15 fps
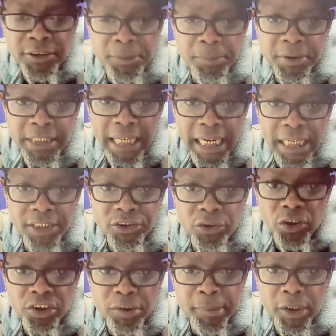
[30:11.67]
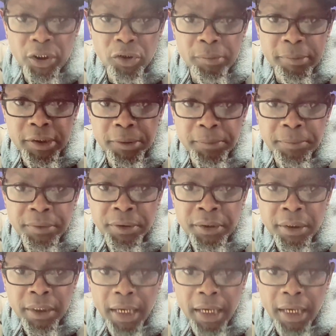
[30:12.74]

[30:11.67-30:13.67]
stainless or some aluminum,